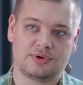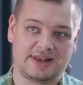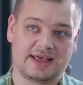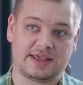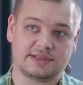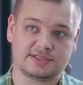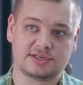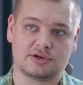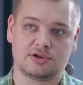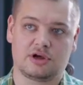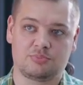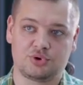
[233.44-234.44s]
reliance
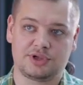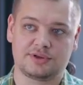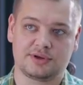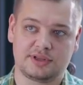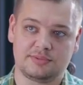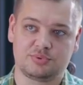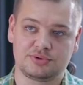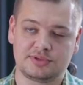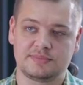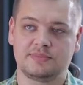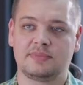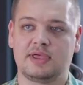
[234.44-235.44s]
on operator input
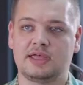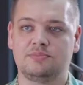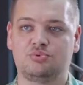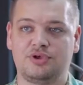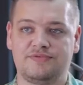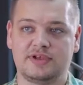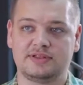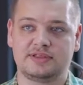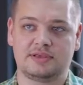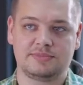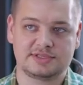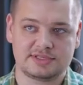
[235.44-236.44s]
and
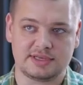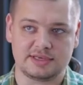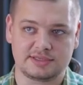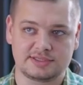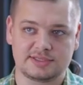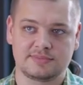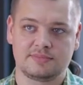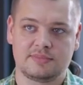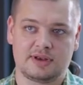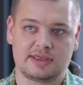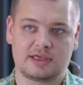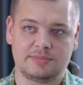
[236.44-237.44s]
preventing mistakes,
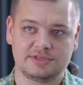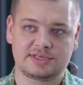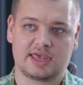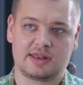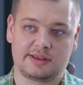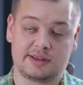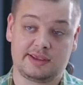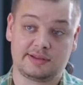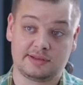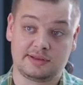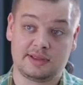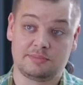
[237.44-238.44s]
like a
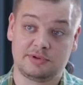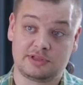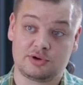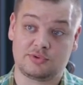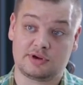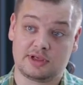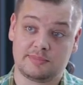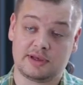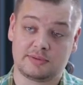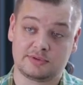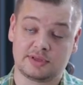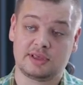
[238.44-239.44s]
miscalculated material
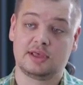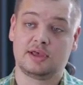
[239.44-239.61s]
amount,